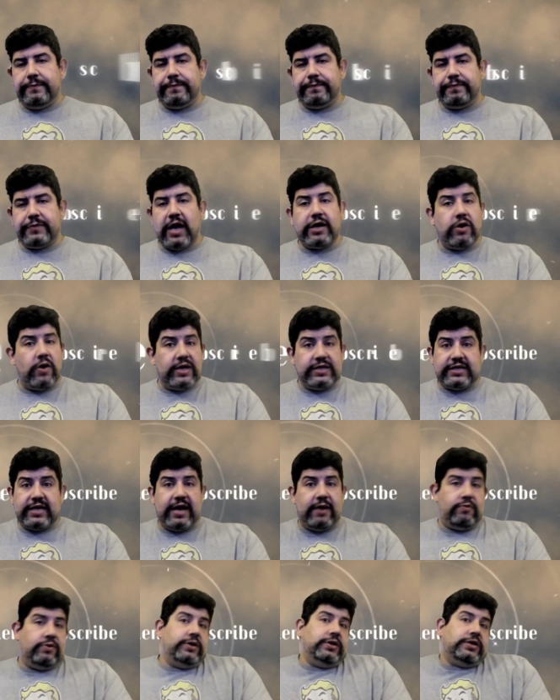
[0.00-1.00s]
I know I said
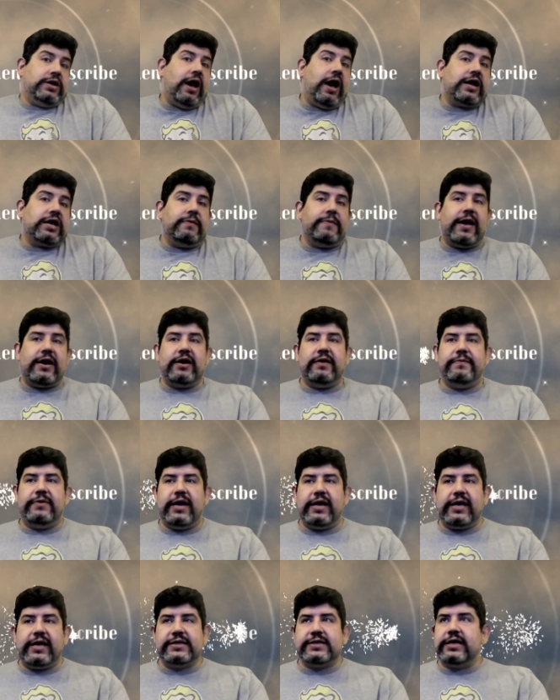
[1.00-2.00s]
I wouldn't talk about it, but
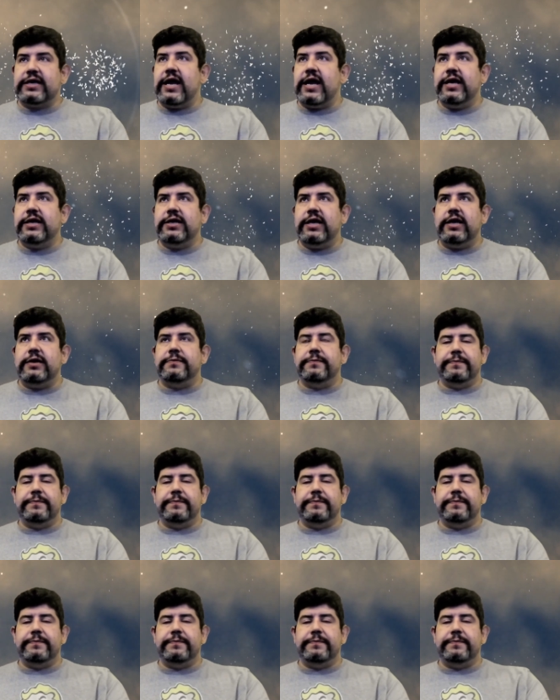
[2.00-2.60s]
I guess I kind of did.